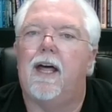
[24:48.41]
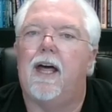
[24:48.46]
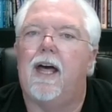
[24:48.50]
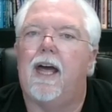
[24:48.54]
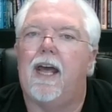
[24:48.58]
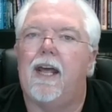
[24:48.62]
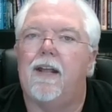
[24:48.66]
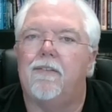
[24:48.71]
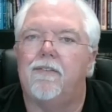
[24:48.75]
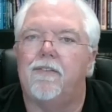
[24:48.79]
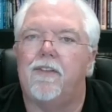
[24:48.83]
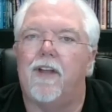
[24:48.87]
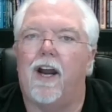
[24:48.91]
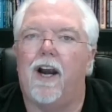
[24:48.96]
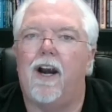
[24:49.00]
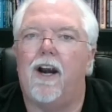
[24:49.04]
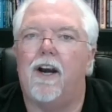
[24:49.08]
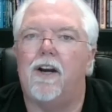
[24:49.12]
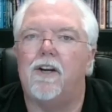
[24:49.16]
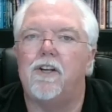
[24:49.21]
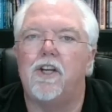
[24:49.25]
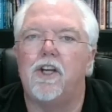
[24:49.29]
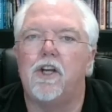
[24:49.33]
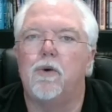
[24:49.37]
And
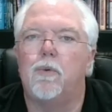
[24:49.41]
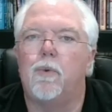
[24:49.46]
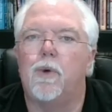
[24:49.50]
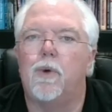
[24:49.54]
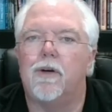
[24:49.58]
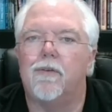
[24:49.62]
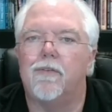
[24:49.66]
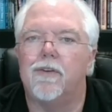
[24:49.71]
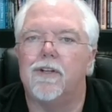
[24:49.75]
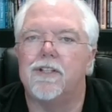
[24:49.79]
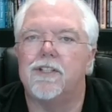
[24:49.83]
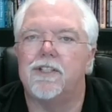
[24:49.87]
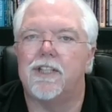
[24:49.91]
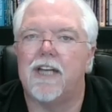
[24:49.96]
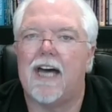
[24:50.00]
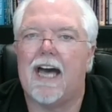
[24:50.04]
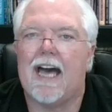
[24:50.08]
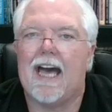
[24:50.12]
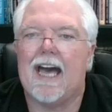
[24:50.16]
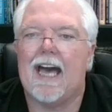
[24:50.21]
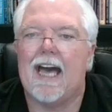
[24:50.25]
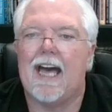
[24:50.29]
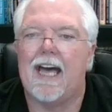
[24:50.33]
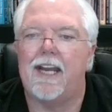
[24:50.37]
there you will
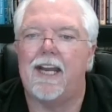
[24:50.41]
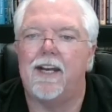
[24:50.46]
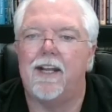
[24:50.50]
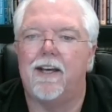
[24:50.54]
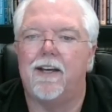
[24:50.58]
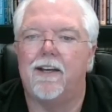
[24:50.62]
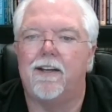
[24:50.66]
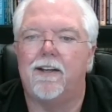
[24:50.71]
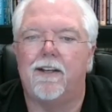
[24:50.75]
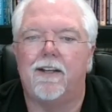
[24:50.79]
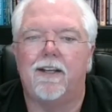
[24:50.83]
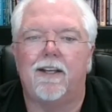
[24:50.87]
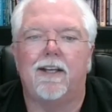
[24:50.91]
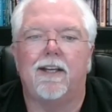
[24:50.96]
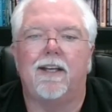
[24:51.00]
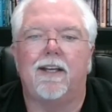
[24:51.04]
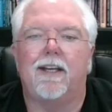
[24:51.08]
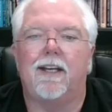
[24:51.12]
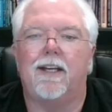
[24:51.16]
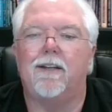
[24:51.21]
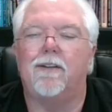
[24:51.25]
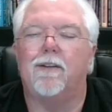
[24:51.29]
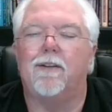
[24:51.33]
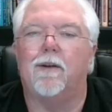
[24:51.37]
reside
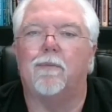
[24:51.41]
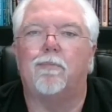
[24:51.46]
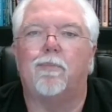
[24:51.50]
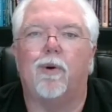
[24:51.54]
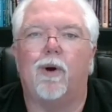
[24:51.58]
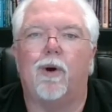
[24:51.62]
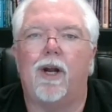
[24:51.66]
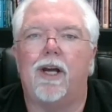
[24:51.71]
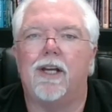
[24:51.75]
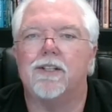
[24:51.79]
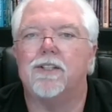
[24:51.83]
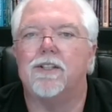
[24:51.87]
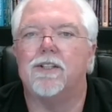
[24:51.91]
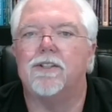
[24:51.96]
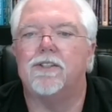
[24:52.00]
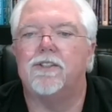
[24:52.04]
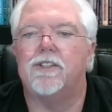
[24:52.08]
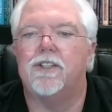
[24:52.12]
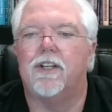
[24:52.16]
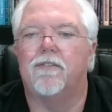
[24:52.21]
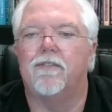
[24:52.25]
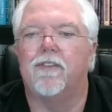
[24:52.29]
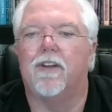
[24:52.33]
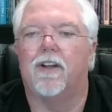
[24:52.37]
in the
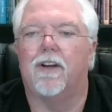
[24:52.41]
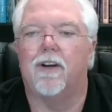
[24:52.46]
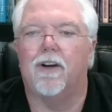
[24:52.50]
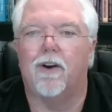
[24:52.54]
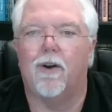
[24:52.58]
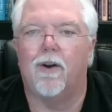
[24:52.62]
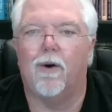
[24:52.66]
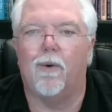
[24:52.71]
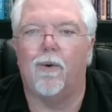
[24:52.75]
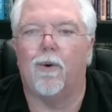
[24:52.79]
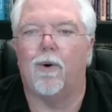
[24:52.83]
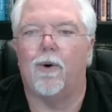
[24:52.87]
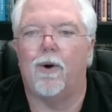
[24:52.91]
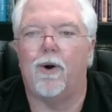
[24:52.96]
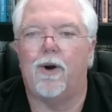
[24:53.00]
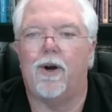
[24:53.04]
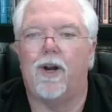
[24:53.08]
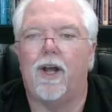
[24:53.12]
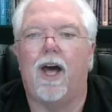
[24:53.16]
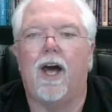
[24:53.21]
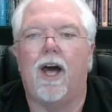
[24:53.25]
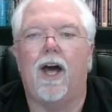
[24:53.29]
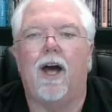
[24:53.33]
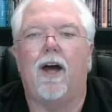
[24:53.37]
presence of the
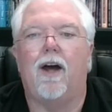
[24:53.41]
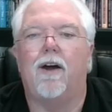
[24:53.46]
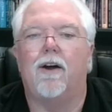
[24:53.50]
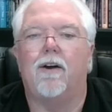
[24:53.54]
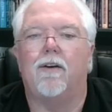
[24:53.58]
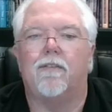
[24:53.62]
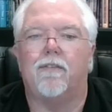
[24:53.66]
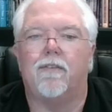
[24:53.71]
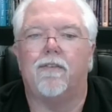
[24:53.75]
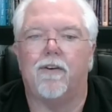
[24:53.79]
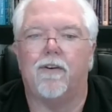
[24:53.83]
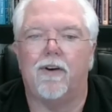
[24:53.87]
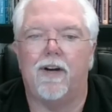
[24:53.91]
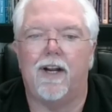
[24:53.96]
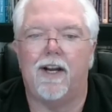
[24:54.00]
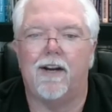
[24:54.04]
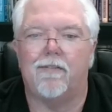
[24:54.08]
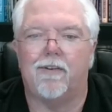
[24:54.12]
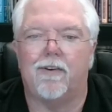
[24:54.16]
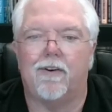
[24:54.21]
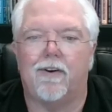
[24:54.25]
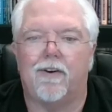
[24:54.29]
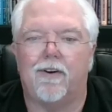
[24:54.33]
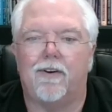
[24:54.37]
Lord
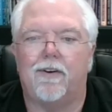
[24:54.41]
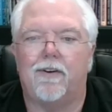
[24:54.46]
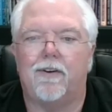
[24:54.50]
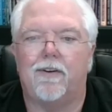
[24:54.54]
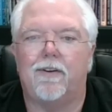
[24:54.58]
forever.